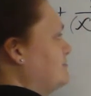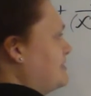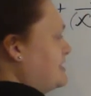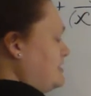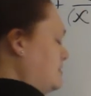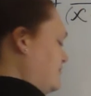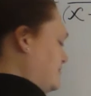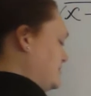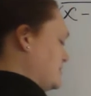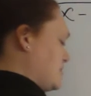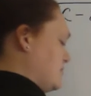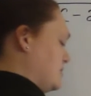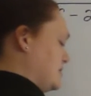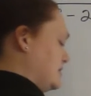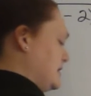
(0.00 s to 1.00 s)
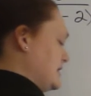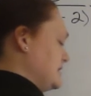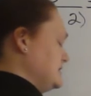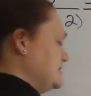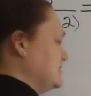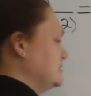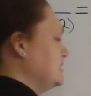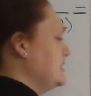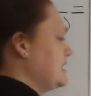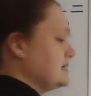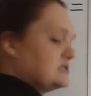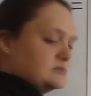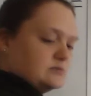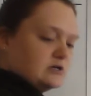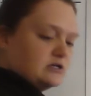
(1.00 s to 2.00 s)
write it over in the corner like I did on the
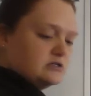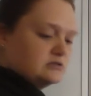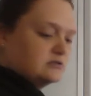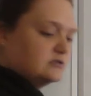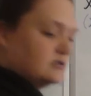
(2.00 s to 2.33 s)
last one.